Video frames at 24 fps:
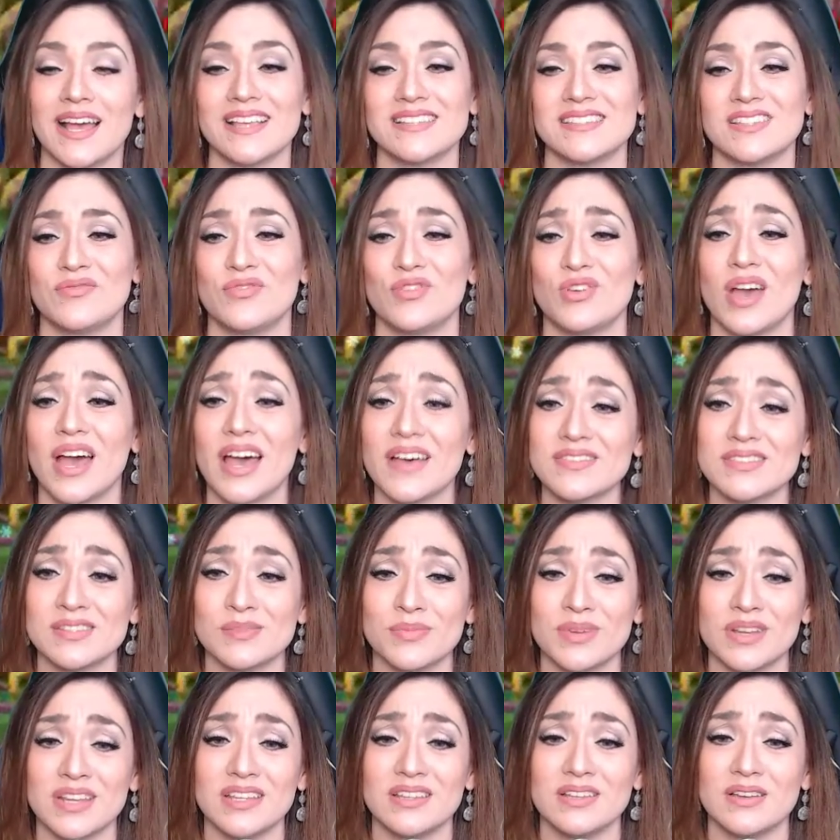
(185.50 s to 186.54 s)
if you have
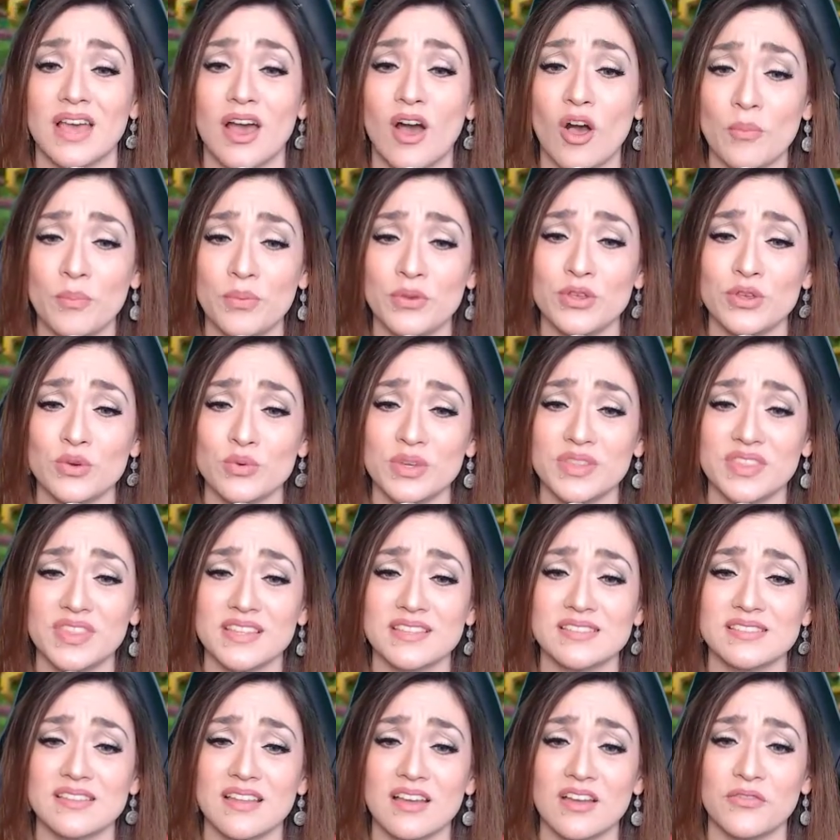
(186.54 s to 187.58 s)
somebody helping you with
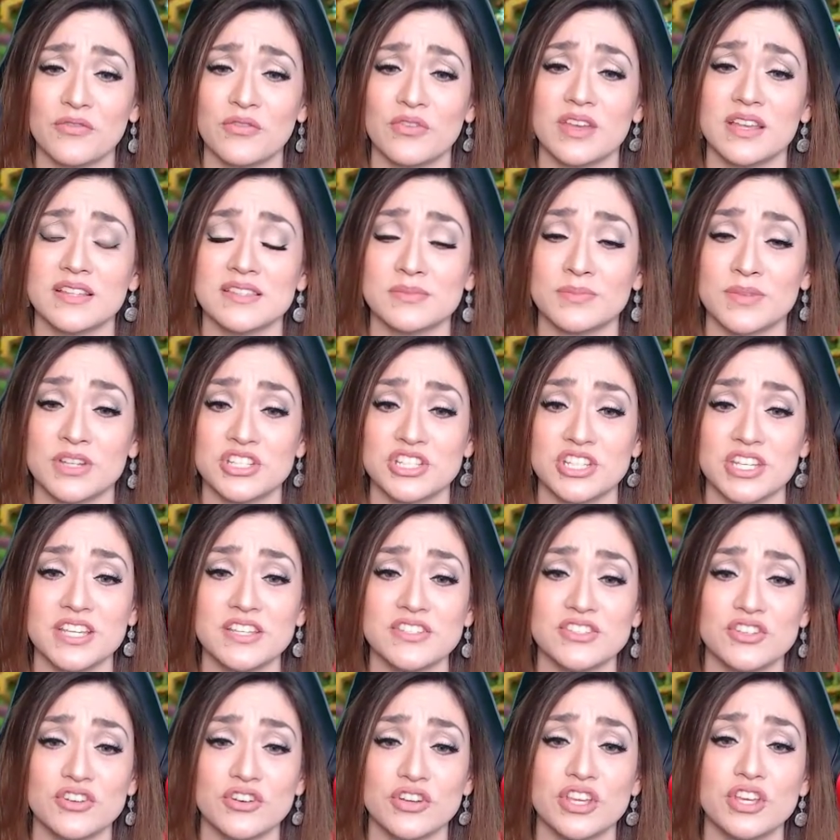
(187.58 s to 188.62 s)
this stuff, it's much easier.